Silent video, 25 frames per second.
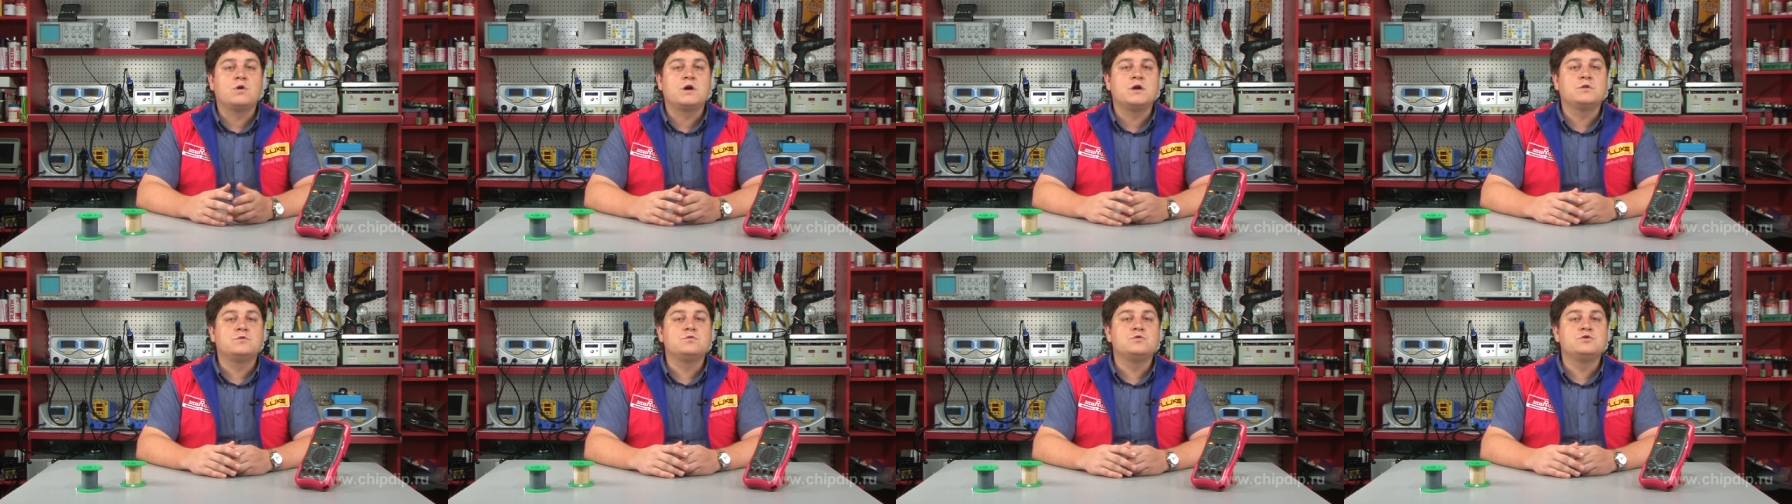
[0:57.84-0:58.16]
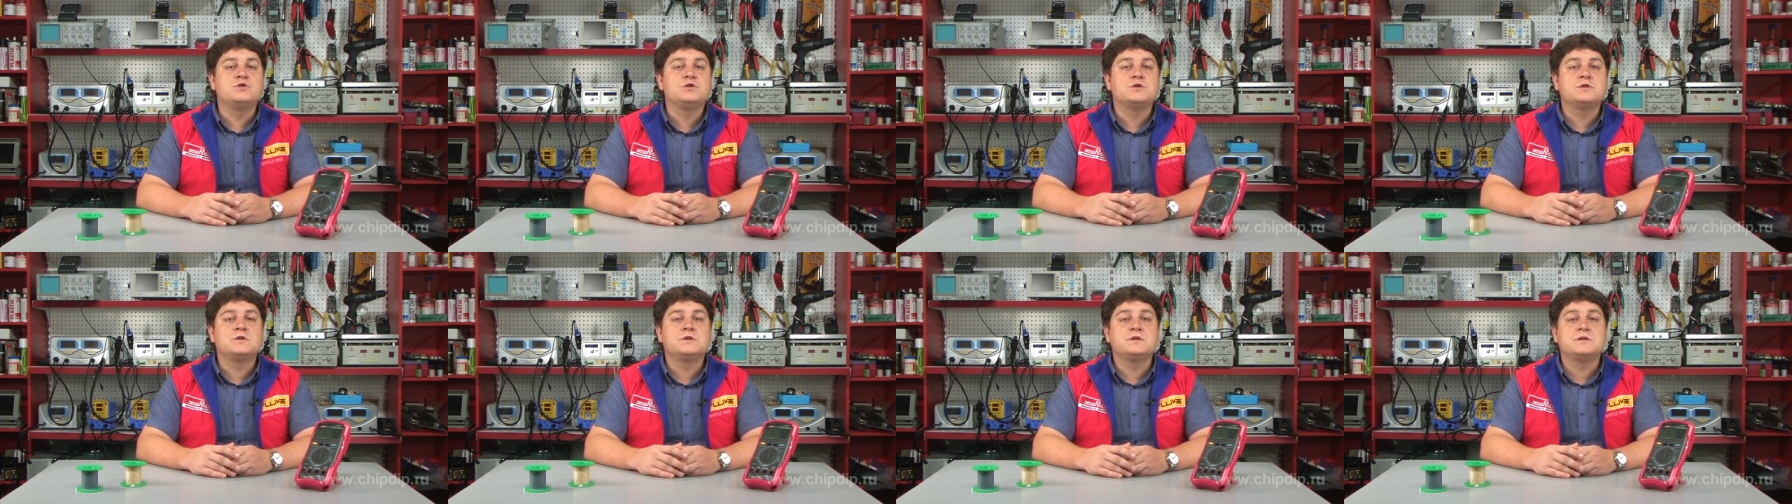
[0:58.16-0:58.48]
Litz
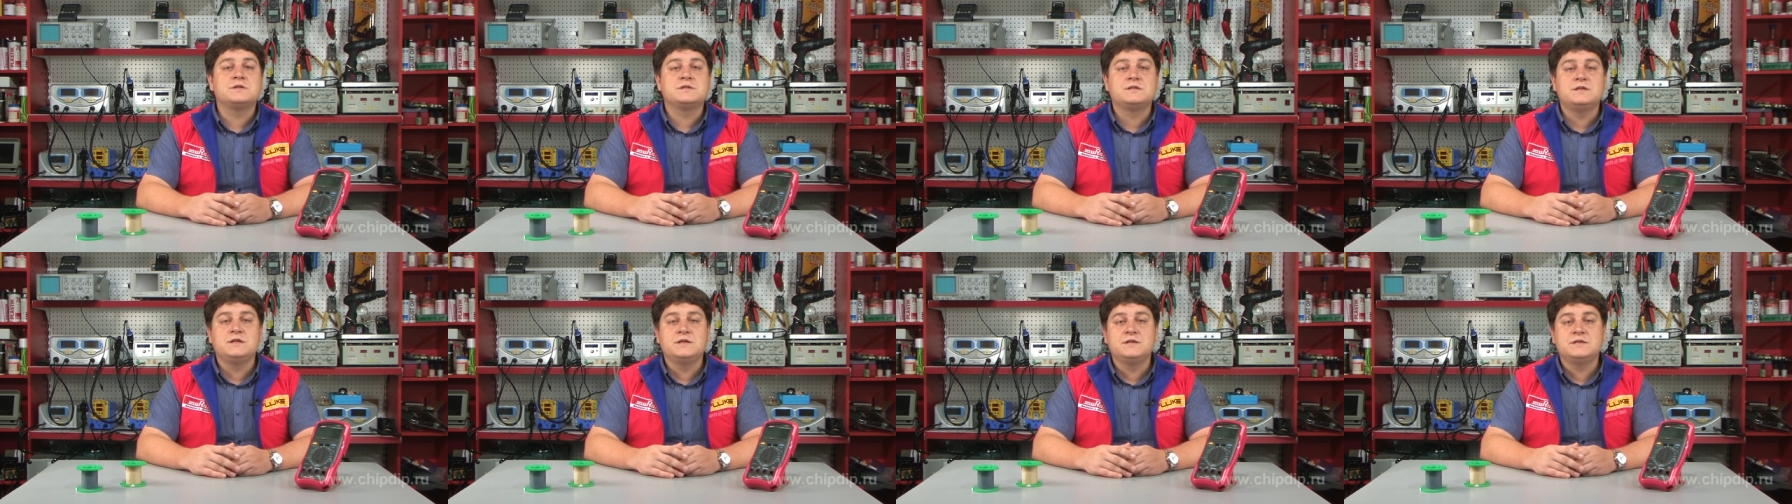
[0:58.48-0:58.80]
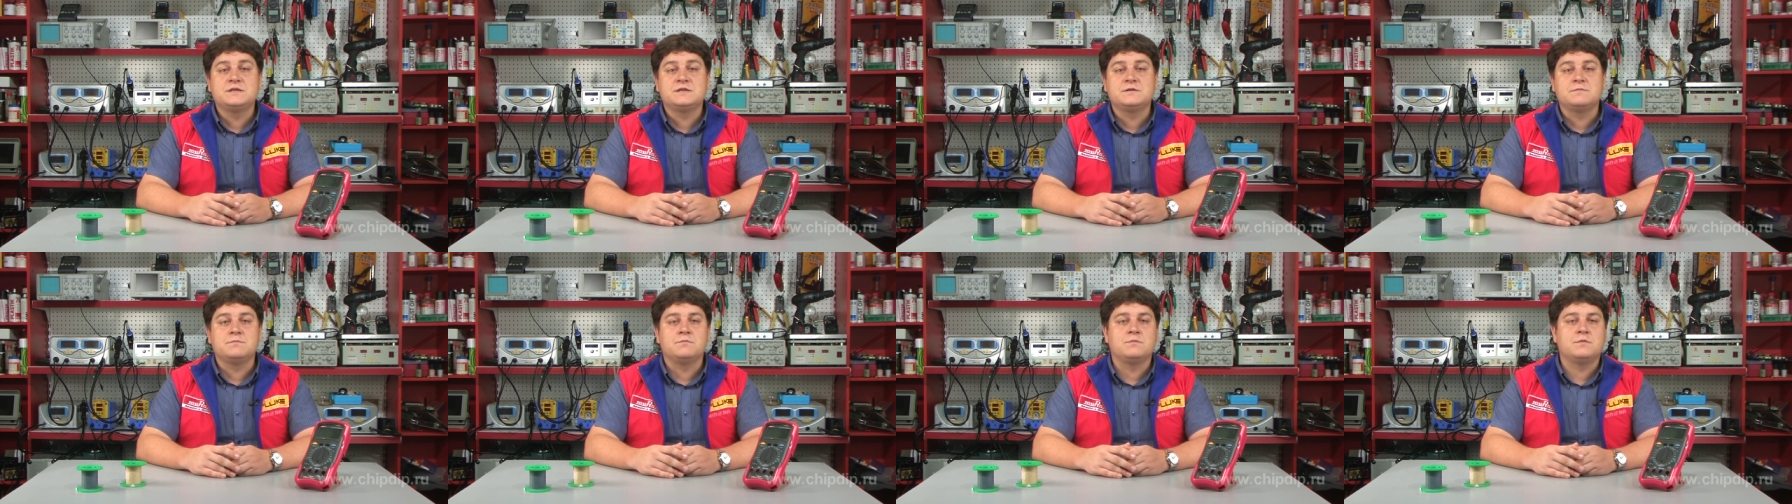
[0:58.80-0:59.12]
coils have
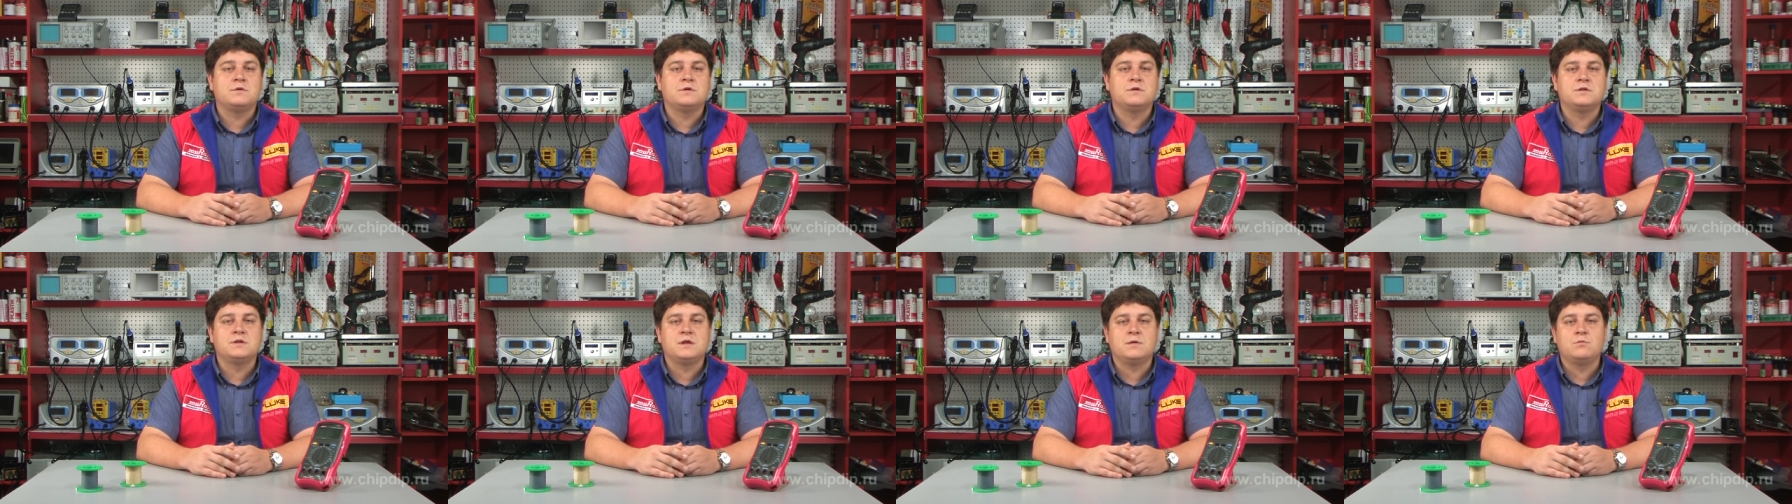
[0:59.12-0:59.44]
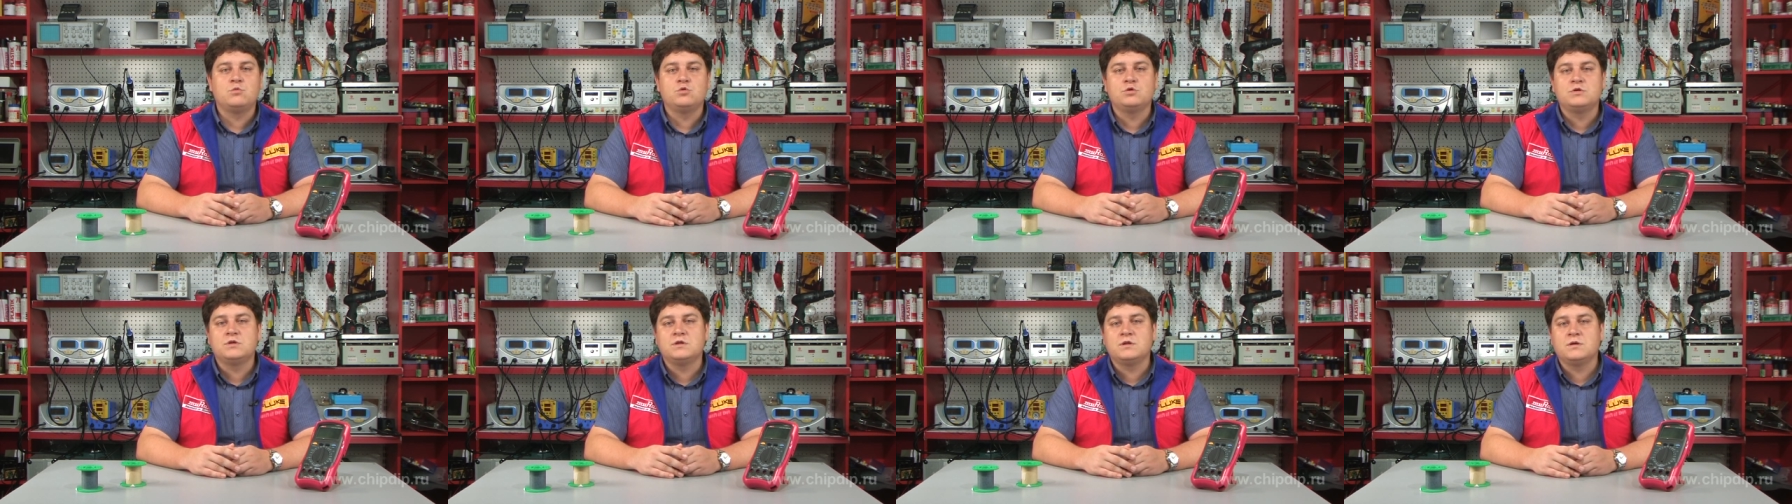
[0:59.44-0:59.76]
more woven
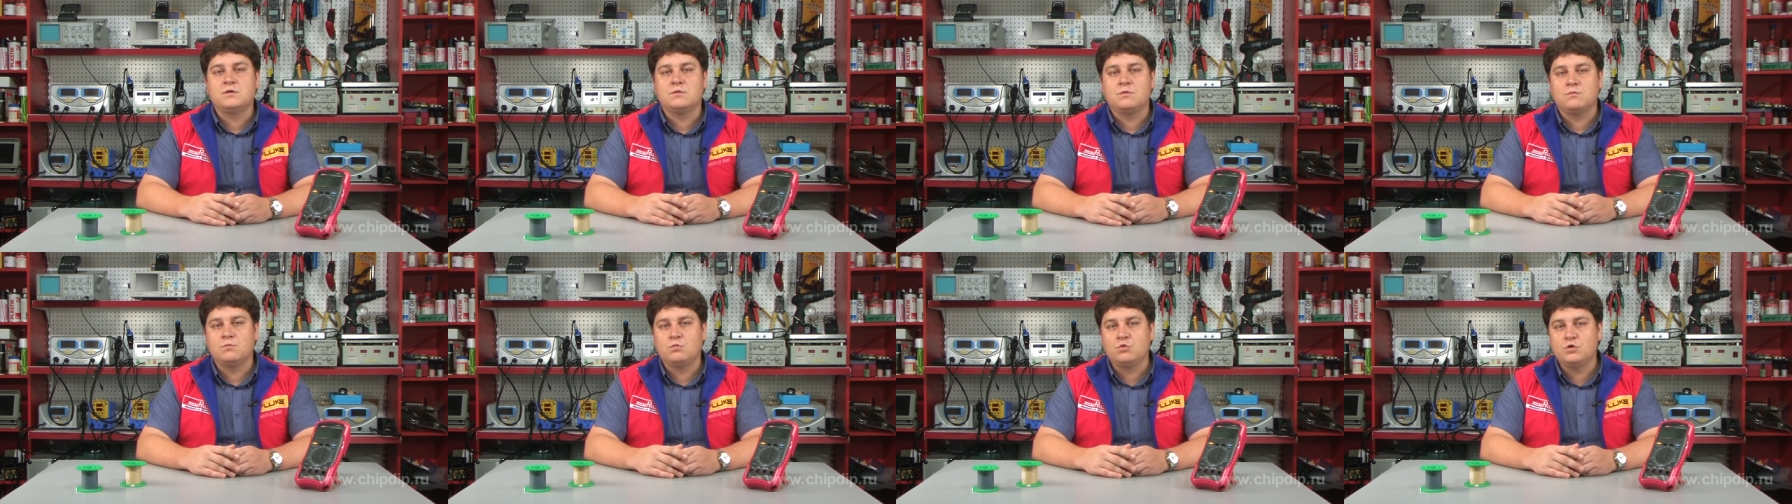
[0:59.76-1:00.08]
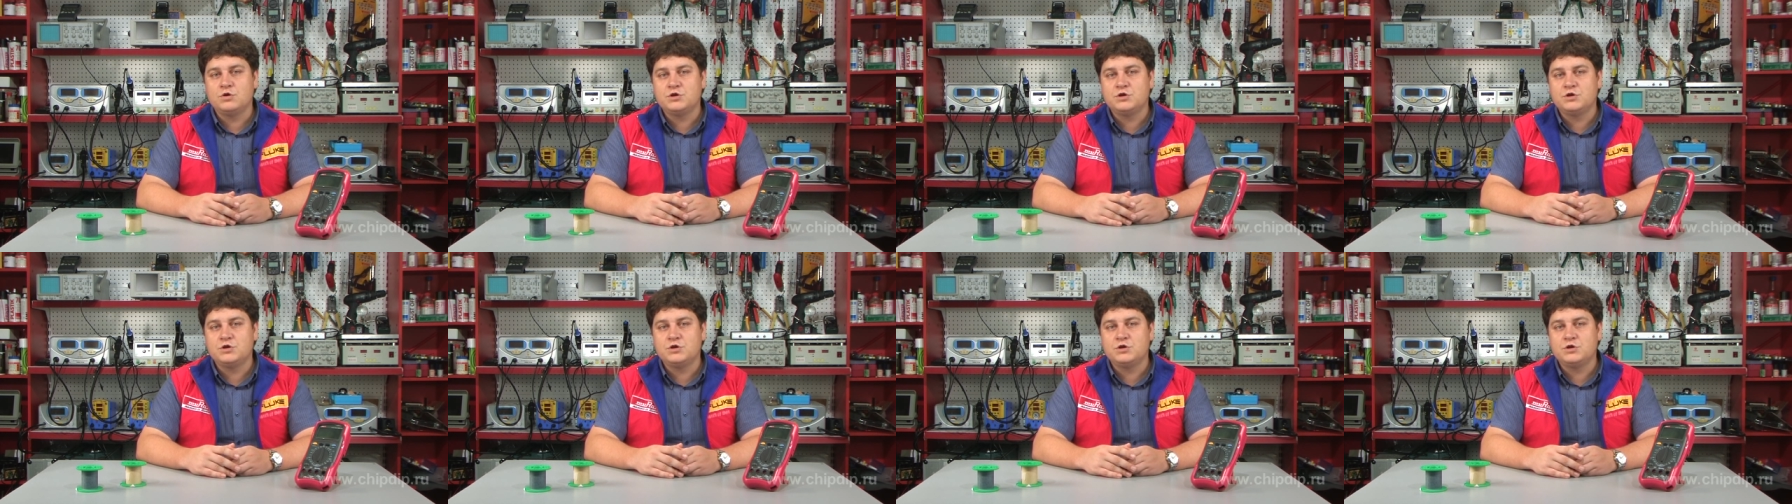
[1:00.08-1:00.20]
wires